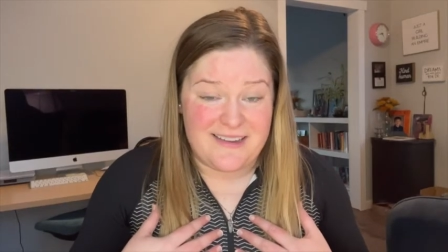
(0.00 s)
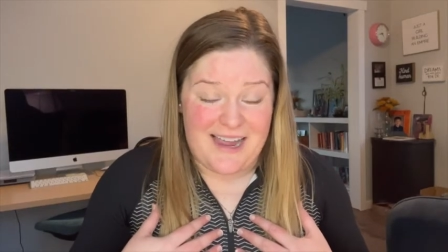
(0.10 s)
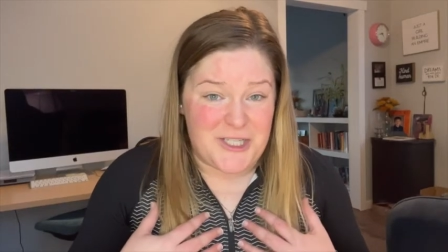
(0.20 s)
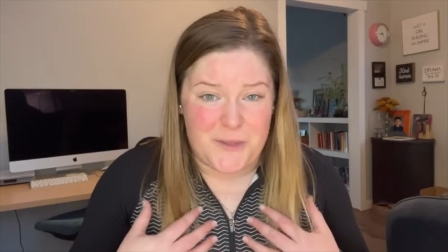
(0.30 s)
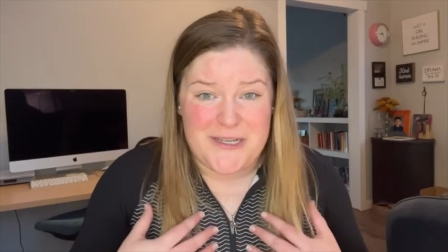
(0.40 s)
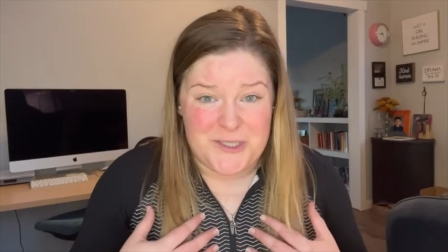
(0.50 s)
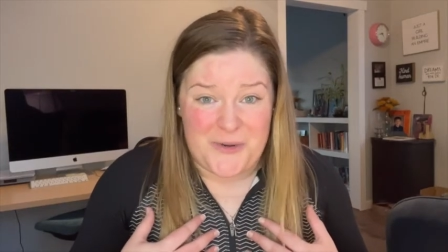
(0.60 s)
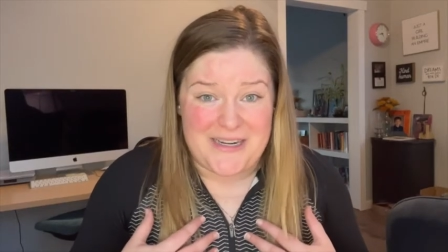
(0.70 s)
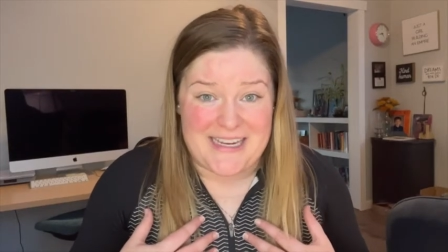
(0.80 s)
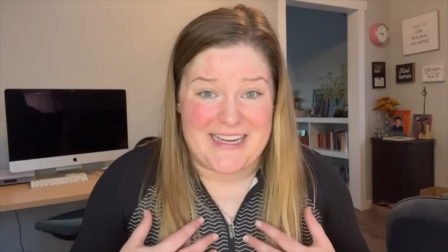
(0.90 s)
I share my story
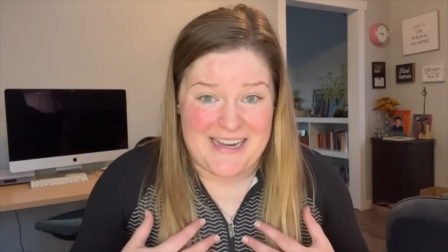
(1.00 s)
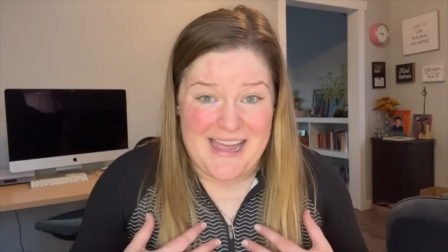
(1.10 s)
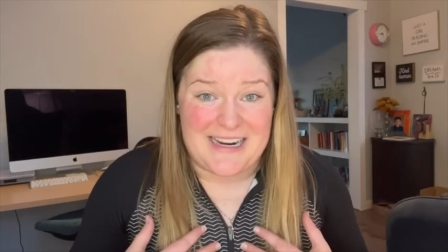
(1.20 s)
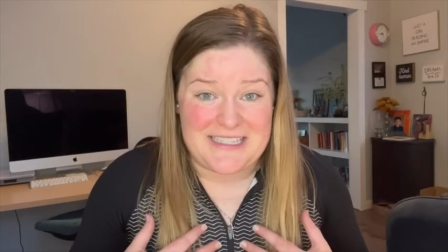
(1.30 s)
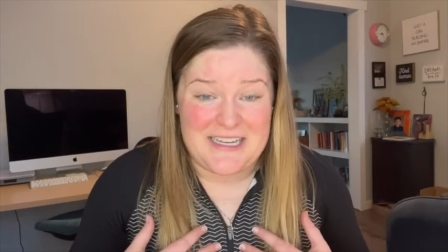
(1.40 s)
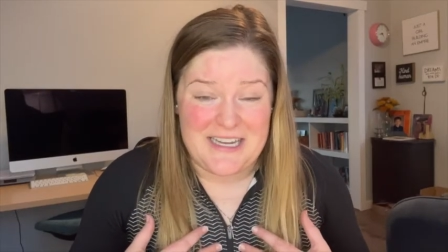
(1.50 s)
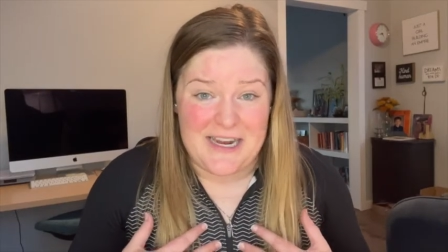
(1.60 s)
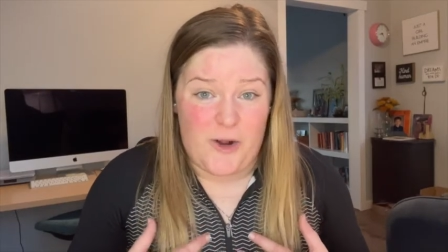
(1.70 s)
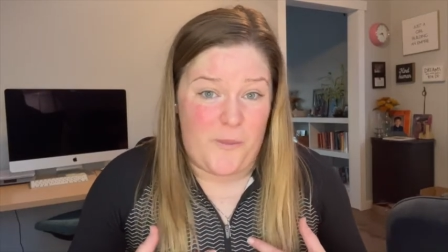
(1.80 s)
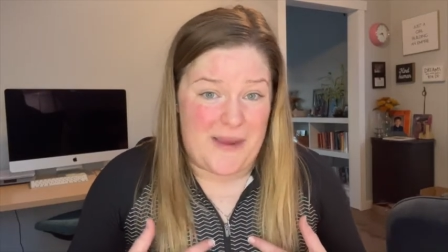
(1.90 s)
to connect and
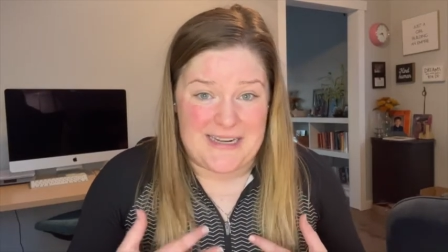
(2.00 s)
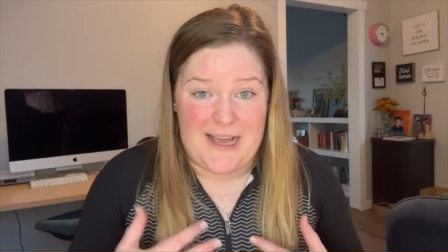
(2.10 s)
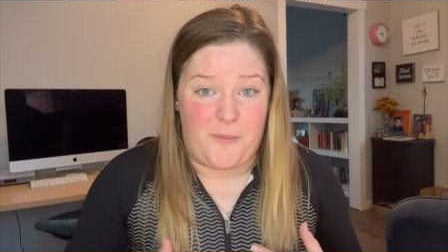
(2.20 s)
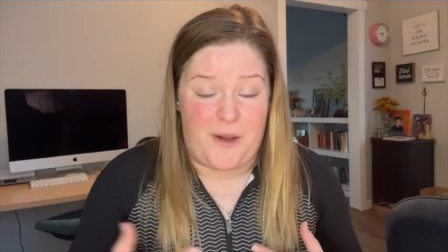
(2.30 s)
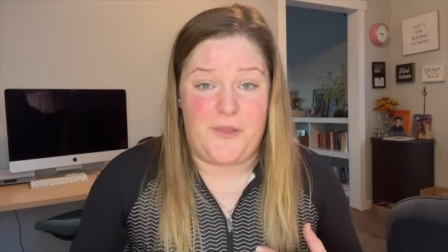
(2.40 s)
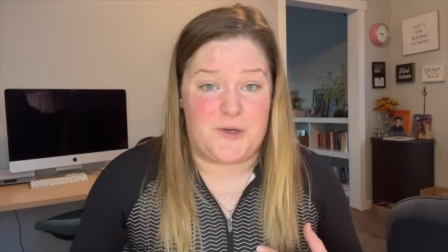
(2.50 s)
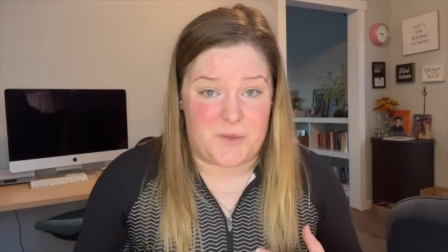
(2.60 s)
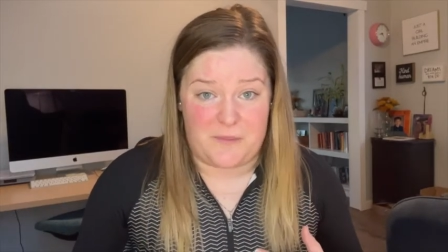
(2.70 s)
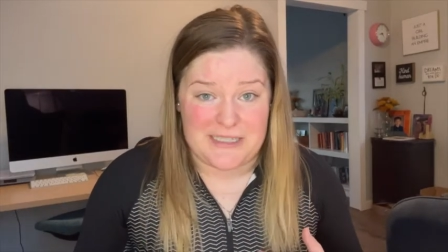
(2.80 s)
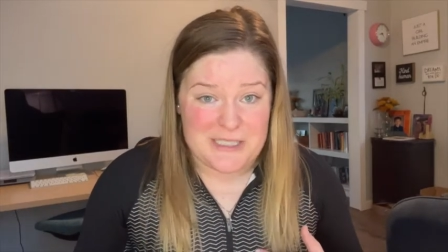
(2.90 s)
hope I can help others with
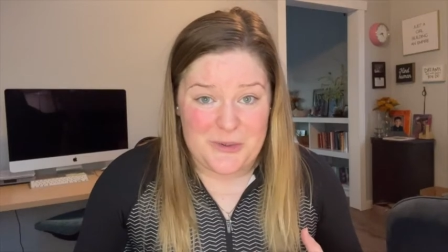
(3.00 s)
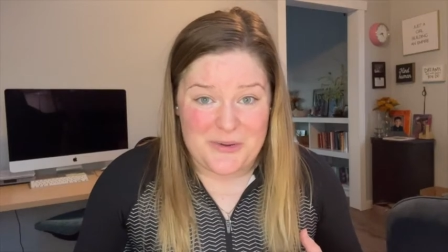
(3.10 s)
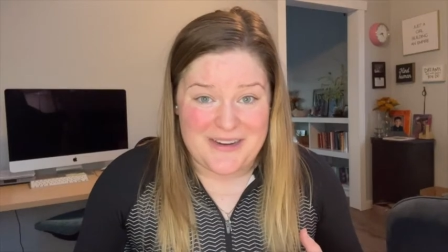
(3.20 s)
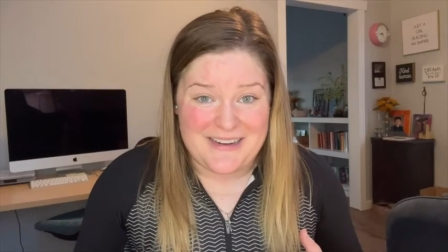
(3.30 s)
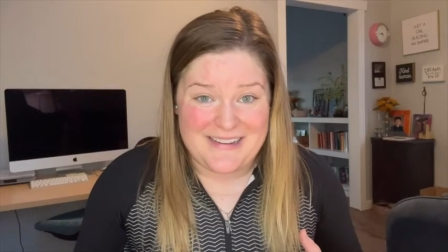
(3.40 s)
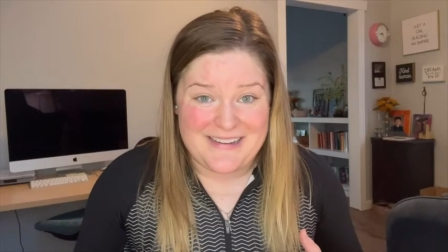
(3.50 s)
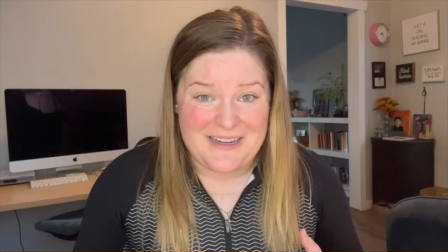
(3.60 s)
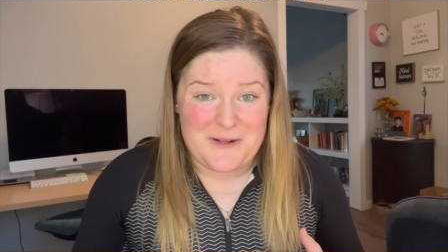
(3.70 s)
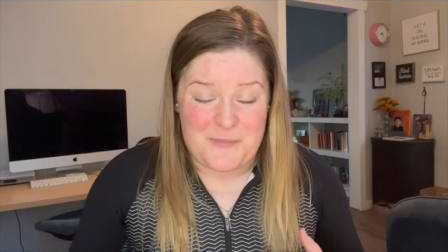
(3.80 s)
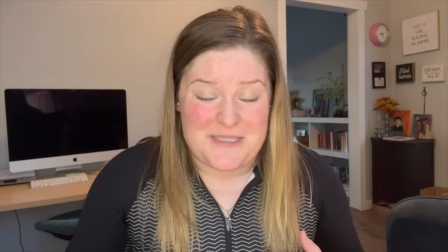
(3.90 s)
my story.
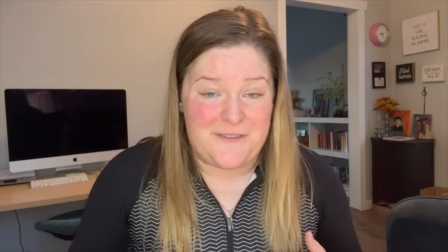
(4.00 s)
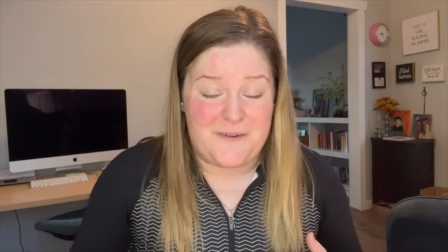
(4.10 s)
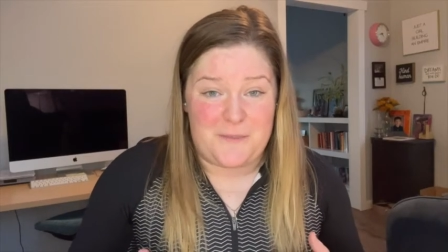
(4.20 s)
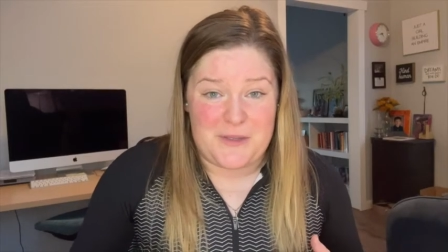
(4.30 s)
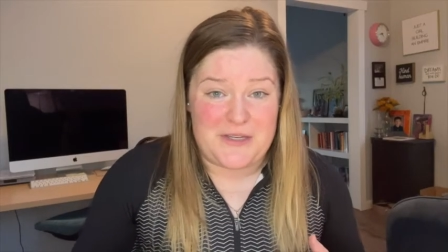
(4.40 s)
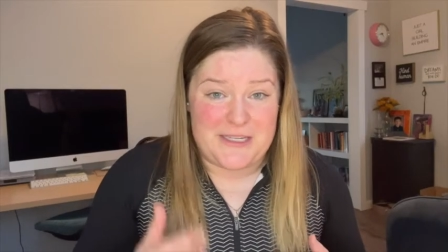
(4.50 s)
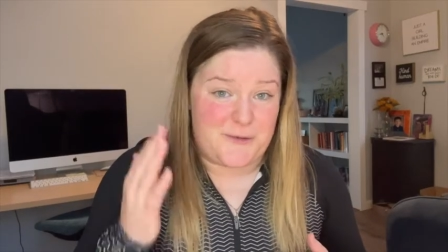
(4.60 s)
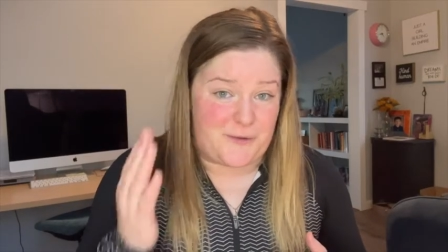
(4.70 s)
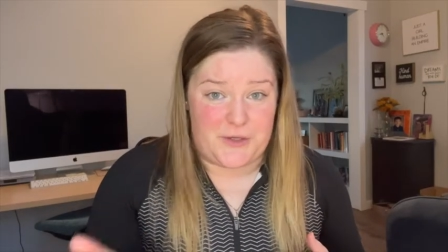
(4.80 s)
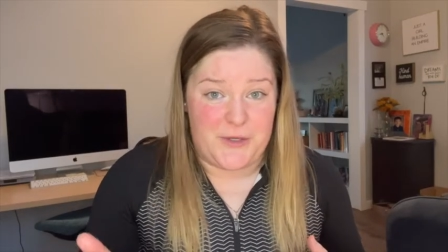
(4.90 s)
But different abilities
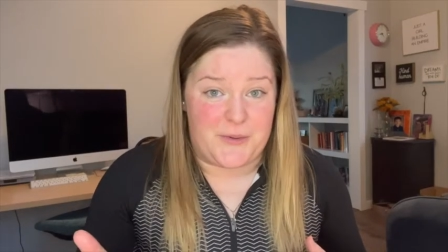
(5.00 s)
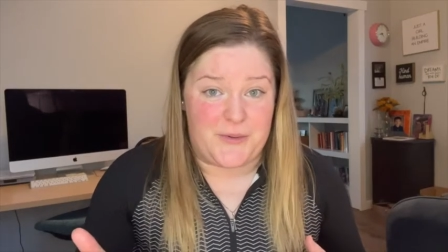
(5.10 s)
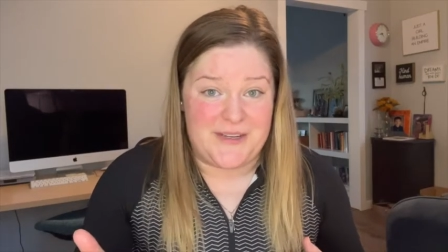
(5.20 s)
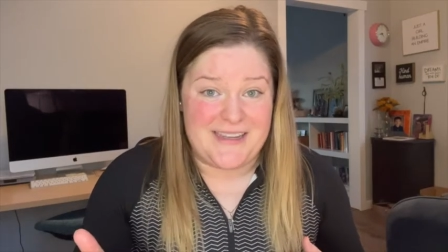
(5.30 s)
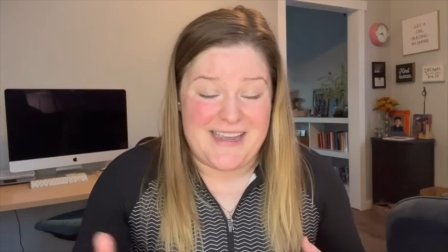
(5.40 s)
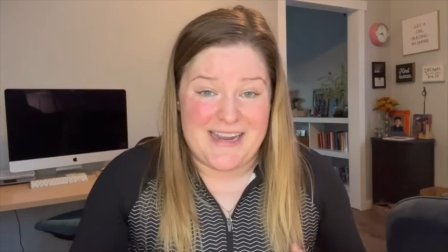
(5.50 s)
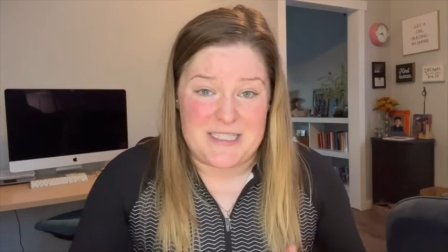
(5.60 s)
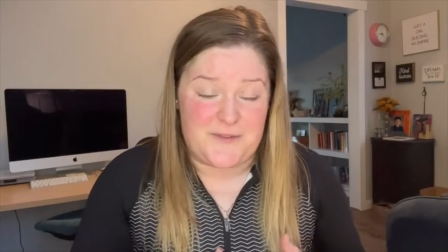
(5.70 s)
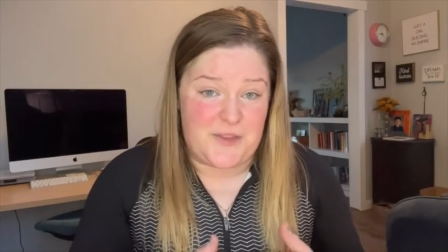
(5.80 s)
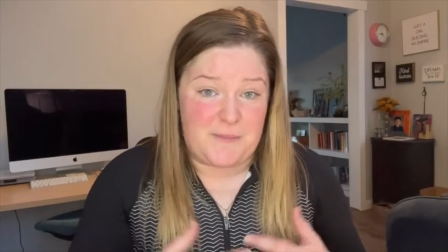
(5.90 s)
for you. And it's
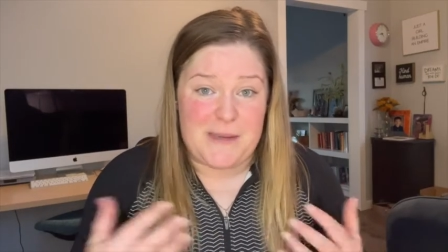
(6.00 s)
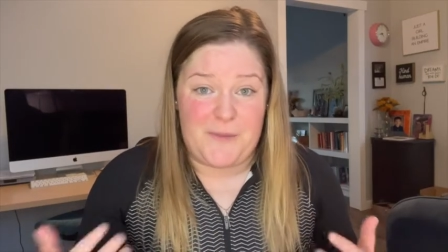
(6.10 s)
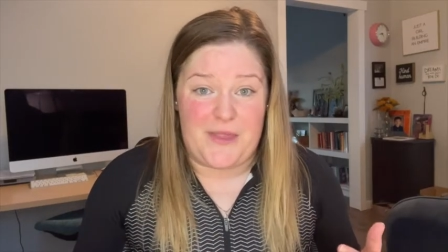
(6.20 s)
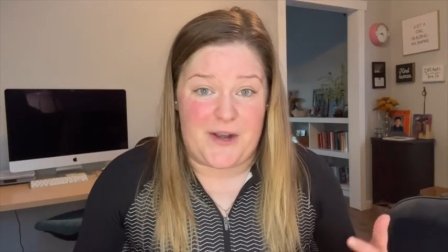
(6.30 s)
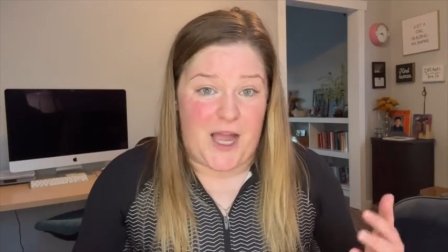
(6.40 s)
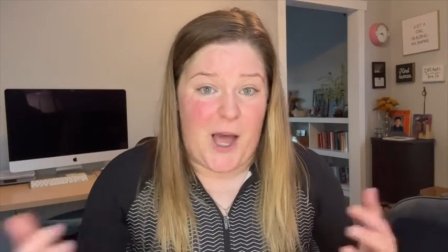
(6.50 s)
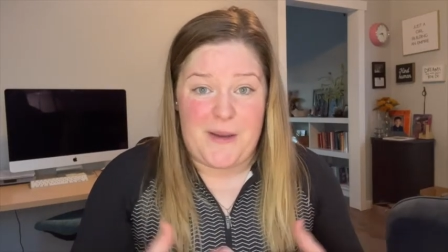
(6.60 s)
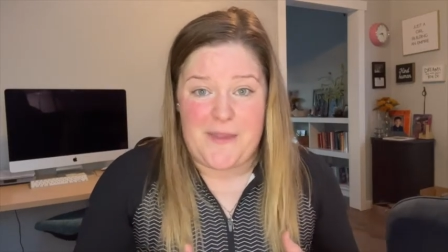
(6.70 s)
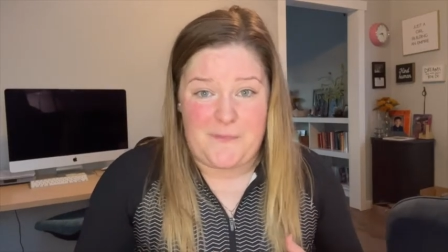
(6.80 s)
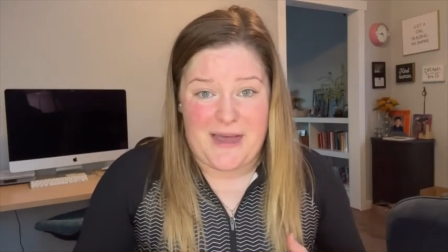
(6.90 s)
for the people that come
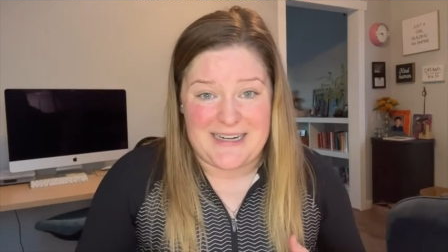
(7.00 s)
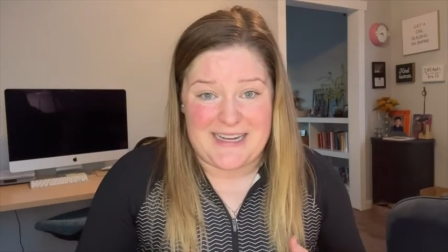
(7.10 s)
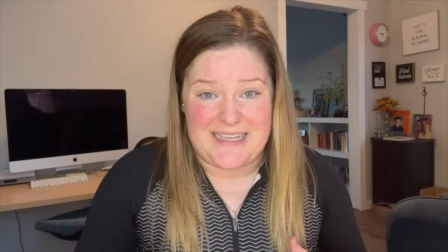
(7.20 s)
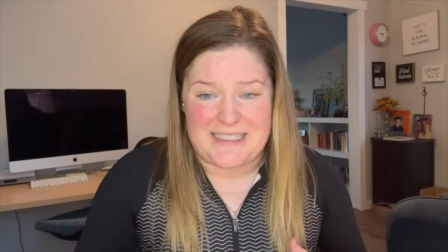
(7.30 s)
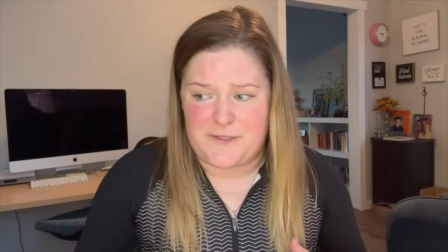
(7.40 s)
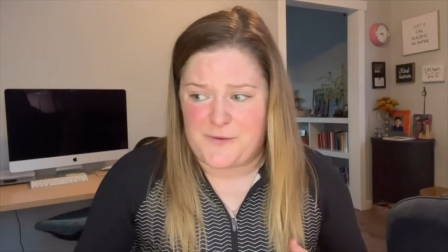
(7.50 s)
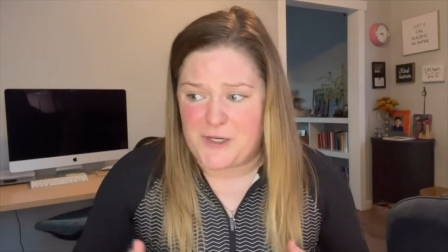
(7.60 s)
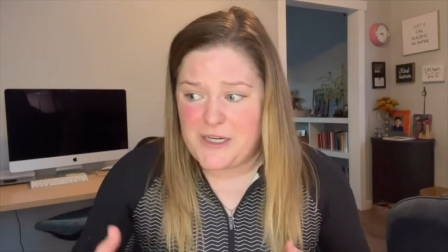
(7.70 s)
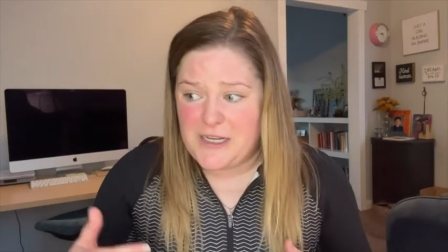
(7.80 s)
on the podcast. It's for